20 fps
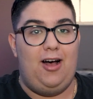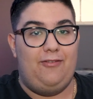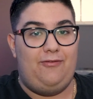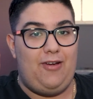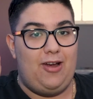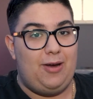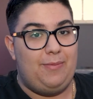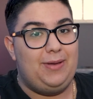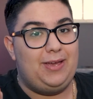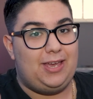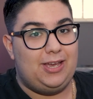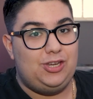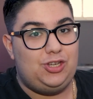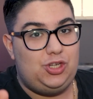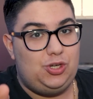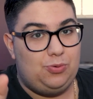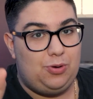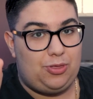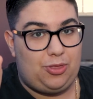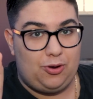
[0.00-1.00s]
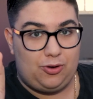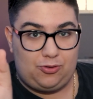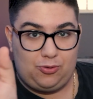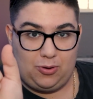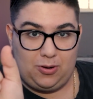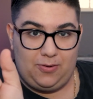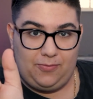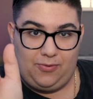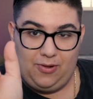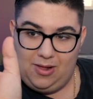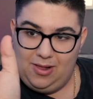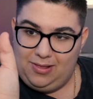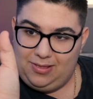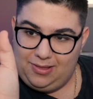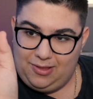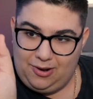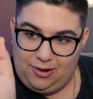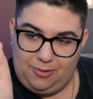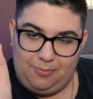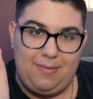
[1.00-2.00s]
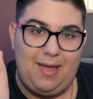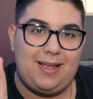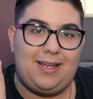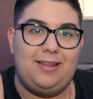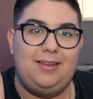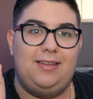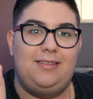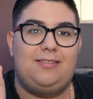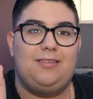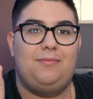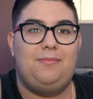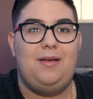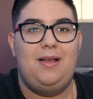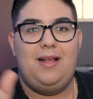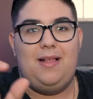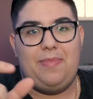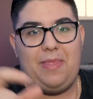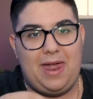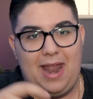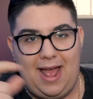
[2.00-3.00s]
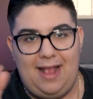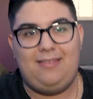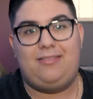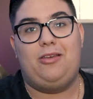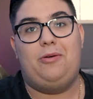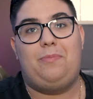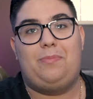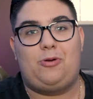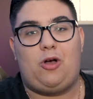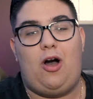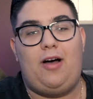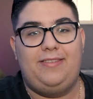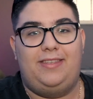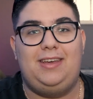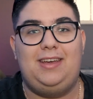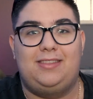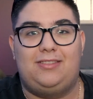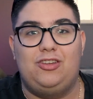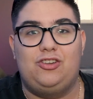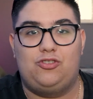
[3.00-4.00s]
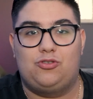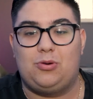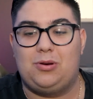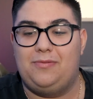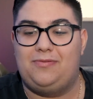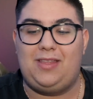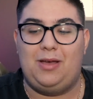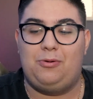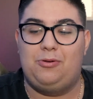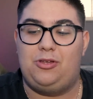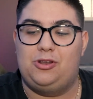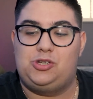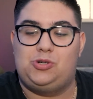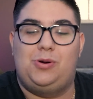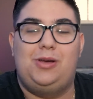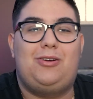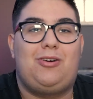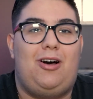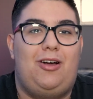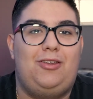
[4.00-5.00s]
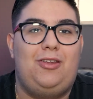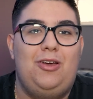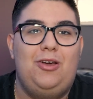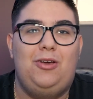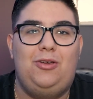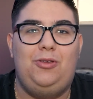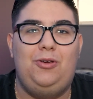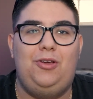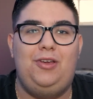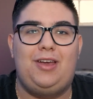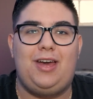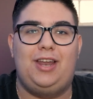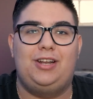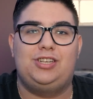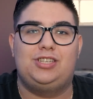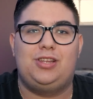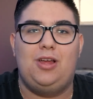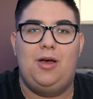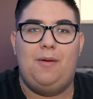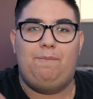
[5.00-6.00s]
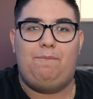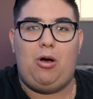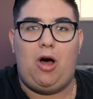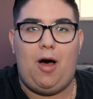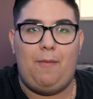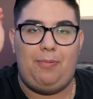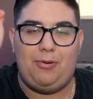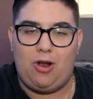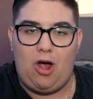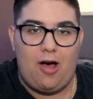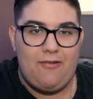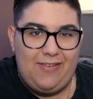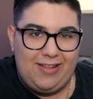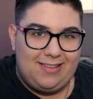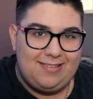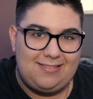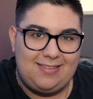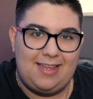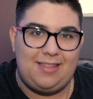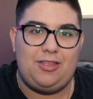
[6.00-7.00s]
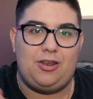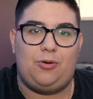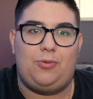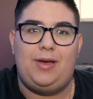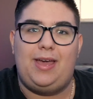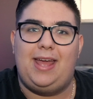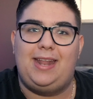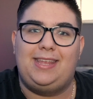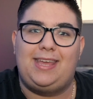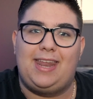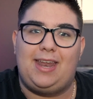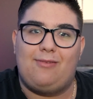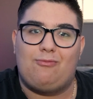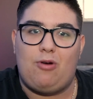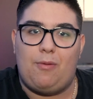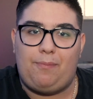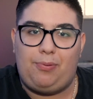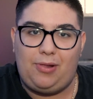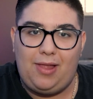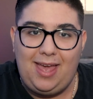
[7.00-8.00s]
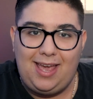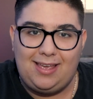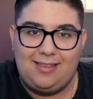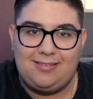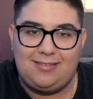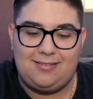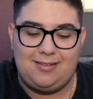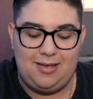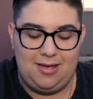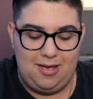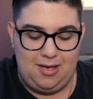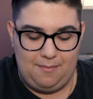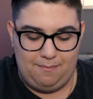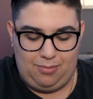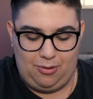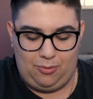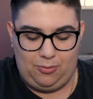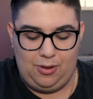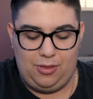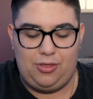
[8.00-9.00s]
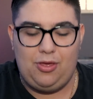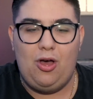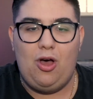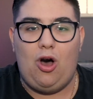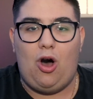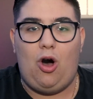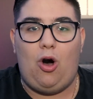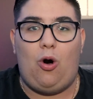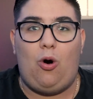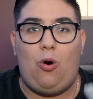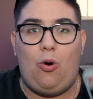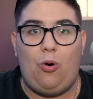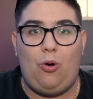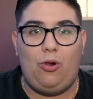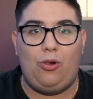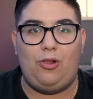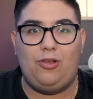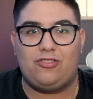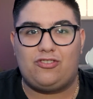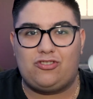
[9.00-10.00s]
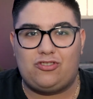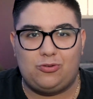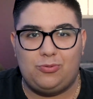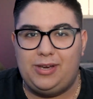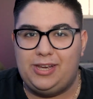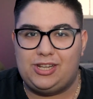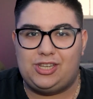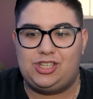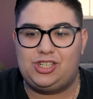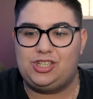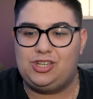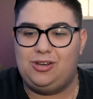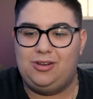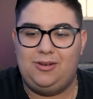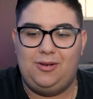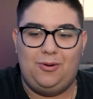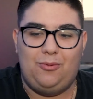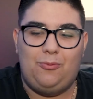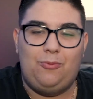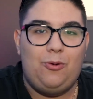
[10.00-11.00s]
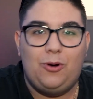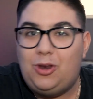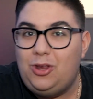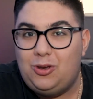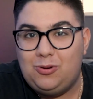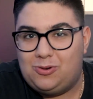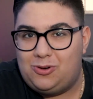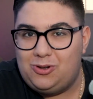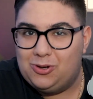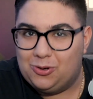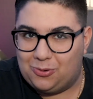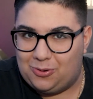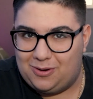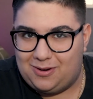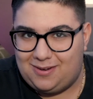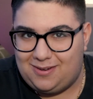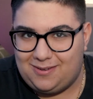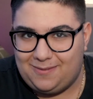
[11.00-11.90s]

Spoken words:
a very big issue with their sort of little mechanism that ends up causing it to drift, and with a Joy-Con, you can kind of just pop it off and send it away and get it replaced, but with a whole Switch, what do?